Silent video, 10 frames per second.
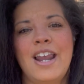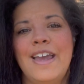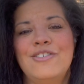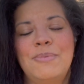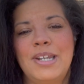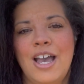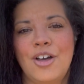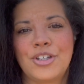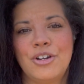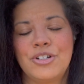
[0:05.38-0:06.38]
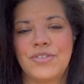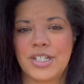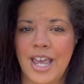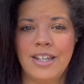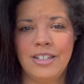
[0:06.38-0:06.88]
I have been a health coach for
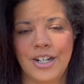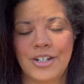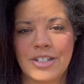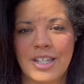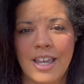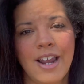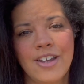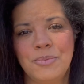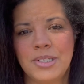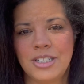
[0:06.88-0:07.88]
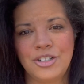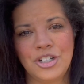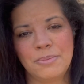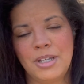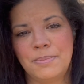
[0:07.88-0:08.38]
10 years and I have been
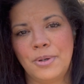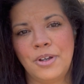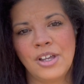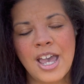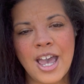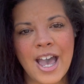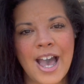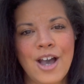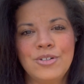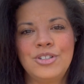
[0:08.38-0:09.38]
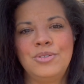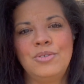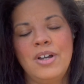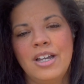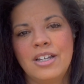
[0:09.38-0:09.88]
teaching people how
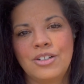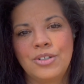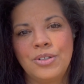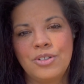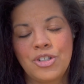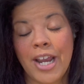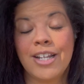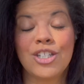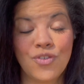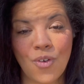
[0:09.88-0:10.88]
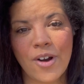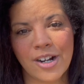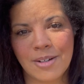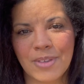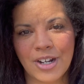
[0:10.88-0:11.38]
to
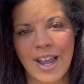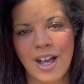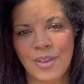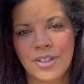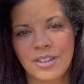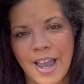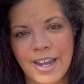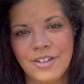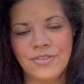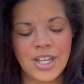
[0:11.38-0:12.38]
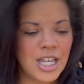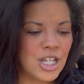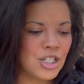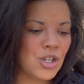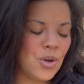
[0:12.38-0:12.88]
transform their health and life.
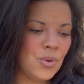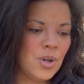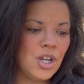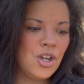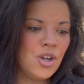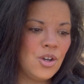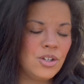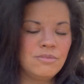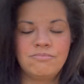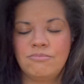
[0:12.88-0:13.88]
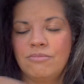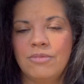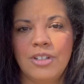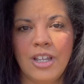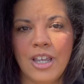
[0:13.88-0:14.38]
So
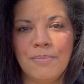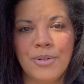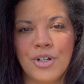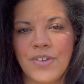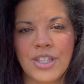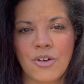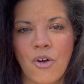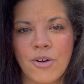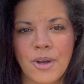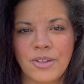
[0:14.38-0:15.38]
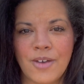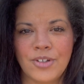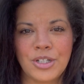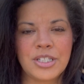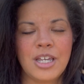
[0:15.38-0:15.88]
improving their hormone
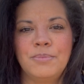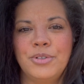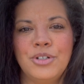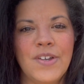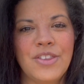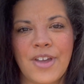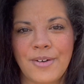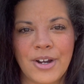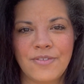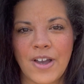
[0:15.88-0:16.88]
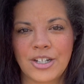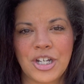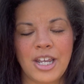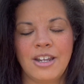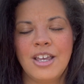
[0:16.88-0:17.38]
levels, improving thyroid
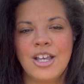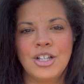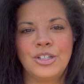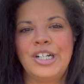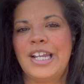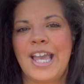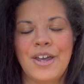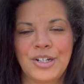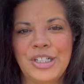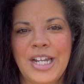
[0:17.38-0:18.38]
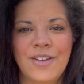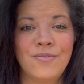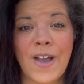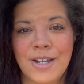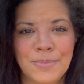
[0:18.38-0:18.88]
function, learning how to create
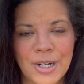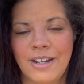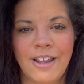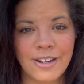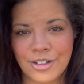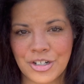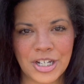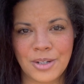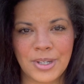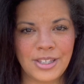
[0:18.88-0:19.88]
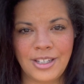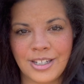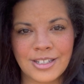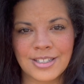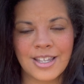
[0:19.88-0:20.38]
vibrant energy with
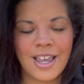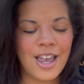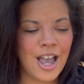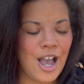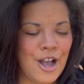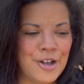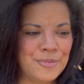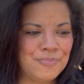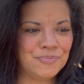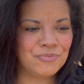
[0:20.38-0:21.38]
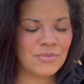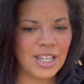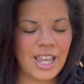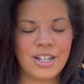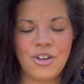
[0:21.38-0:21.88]
ease,
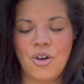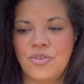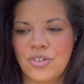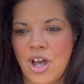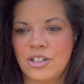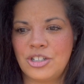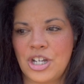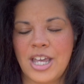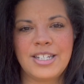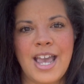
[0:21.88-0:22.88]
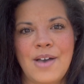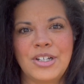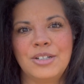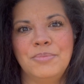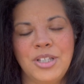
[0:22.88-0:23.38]
and overall just have a
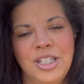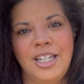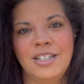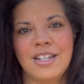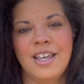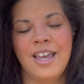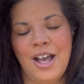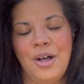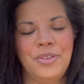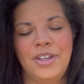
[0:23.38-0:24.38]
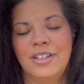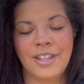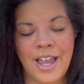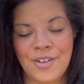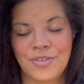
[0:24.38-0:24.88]
complete health and
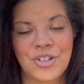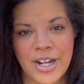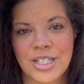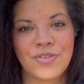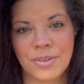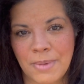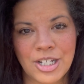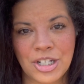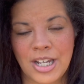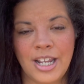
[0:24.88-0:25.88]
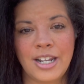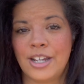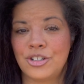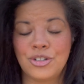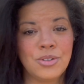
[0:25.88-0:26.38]
life transformation. And I
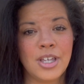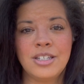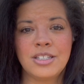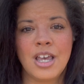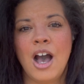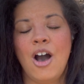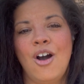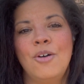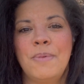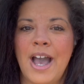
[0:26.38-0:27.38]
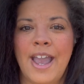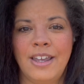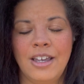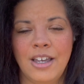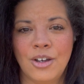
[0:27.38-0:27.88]
do this all
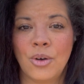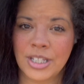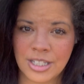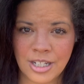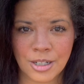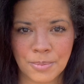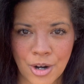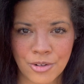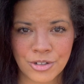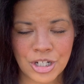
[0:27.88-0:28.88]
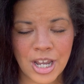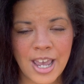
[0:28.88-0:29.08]
by a holistic approach.